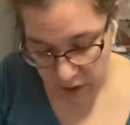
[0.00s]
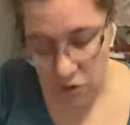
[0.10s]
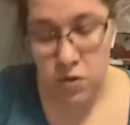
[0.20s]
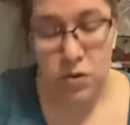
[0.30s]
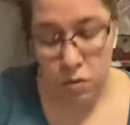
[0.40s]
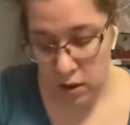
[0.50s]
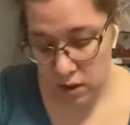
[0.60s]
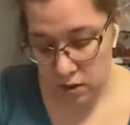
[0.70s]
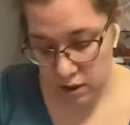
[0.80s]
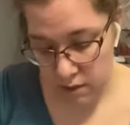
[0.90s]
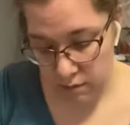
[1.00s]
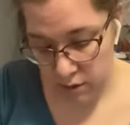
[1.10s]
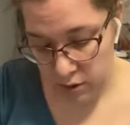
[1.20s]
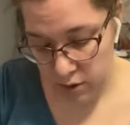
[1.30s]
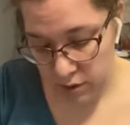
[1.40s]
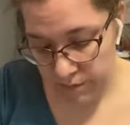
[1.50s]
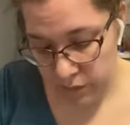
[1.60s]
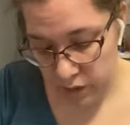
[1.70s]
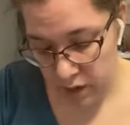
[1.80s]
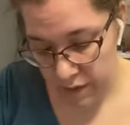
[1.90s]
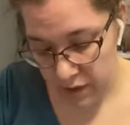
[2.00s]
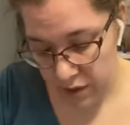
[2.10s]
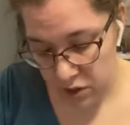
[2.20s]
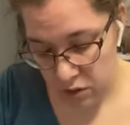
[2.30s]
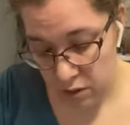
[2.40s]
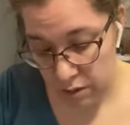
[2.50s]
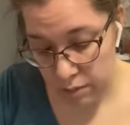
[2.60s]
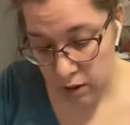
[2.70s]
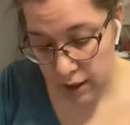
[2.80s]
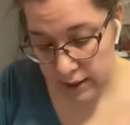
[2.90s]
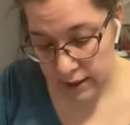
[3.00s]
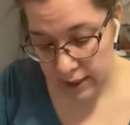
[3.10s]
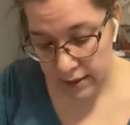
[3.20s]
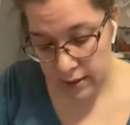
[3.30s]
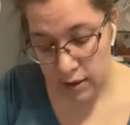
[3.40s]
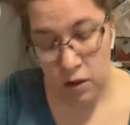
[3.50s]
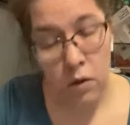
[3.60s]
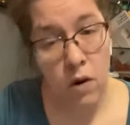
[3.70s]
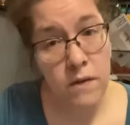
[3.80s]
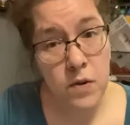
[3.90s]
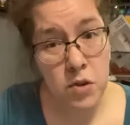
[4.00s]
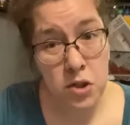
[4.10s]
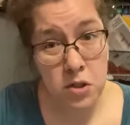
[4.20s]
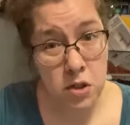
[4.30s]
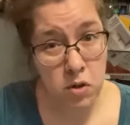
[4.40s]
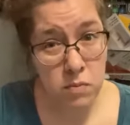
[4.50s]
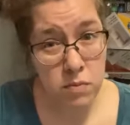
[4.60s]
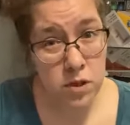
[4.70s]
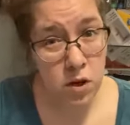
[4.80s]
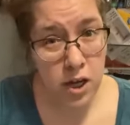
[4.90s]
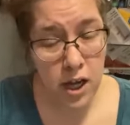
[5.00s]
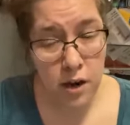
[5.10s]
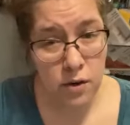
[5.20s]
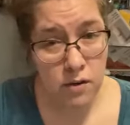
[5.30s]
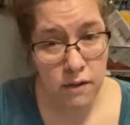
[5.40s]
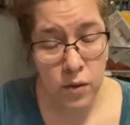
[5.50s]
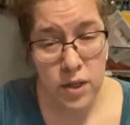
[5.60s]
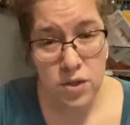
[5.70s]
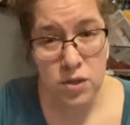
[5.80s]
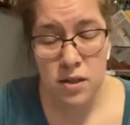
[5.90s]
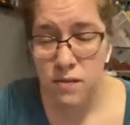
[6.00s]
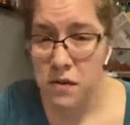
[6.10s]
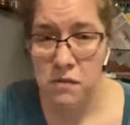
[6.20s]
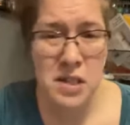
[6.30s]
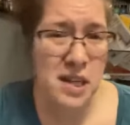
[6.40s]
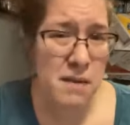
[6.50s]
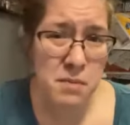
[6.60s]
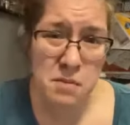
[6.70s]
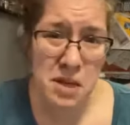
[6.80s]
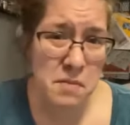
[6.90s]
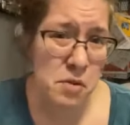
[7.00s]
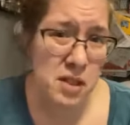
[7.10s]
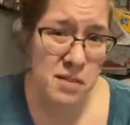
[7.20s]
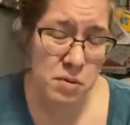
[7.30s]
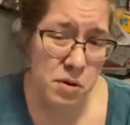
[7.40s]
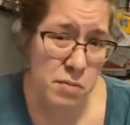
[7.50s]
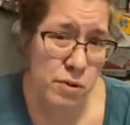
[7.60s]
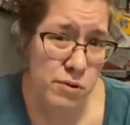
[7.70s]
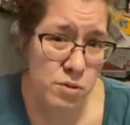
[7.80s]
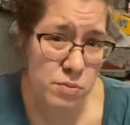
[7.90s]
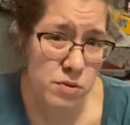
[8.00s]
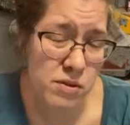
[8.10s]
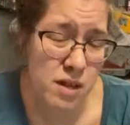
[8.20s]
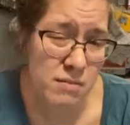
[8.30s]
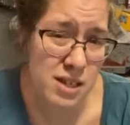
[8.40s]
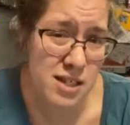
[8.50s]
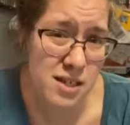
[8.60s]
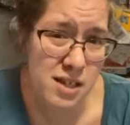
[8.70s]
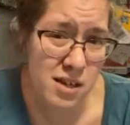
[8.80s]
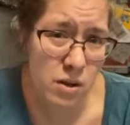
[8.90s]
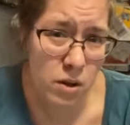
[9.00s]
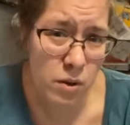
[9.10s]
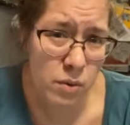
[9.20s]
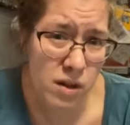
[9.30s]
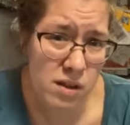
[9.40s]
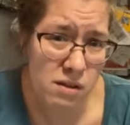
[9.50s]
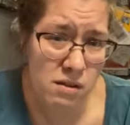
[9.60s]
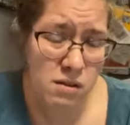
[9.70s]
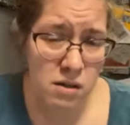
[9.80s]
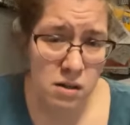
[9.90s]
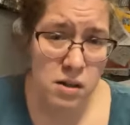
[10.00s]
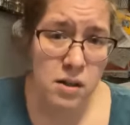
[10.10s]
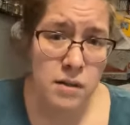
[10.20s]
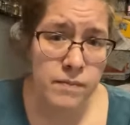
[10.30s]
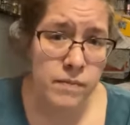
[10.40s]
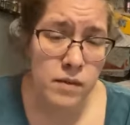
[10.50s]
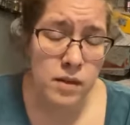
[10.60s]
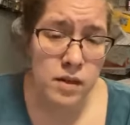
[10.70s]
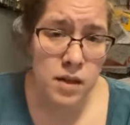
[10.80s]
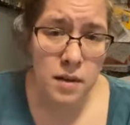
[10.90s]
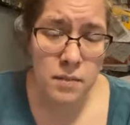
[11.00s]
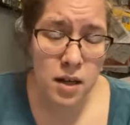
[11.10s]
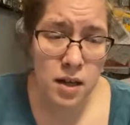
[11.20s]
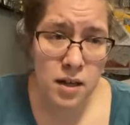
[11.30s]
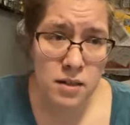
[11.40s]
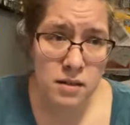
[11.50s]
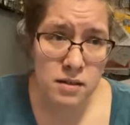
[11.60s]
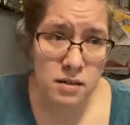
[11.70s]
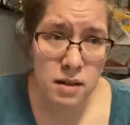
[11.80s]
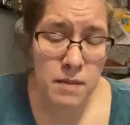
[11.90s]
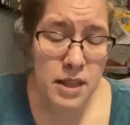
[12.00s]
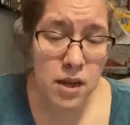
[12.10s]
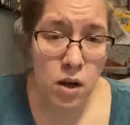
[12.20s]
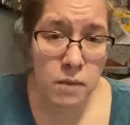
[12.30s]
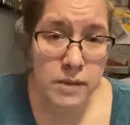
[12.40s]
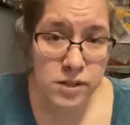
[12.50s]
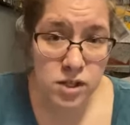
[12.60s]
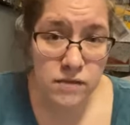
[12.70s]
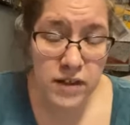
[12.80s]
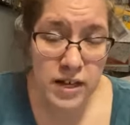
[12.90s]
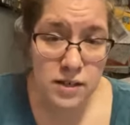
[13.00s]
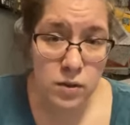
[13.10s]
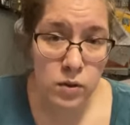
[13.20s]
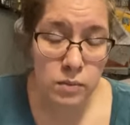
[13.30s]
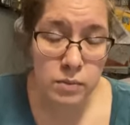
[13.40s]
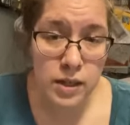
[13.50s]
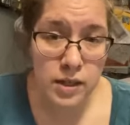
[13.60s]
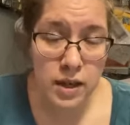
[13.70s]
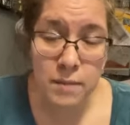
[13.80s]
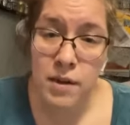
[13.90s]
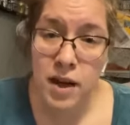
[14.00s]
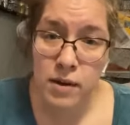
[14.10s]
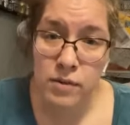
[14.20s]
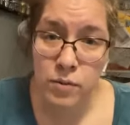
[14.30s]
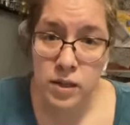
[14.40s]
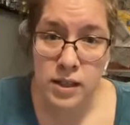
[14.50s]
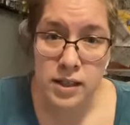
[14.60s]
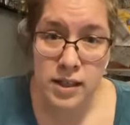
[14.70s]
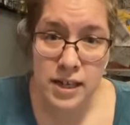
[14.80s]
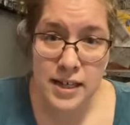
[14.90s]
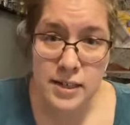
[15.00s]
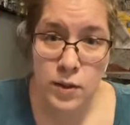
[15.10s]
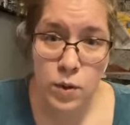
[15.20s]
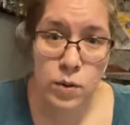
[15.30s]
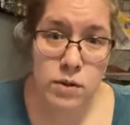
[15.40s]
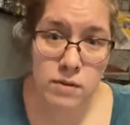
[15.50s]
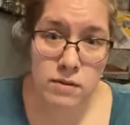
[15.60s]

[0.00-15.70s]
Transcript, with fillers: issues with your tumblers, you're having issues with the process, or if you're just new and starting out and you have questions, feel free to come to me. I'm really approachable. I'm easy to get along with. I'm not, I mean, they call me chief asshole, but I'm not really an asshole.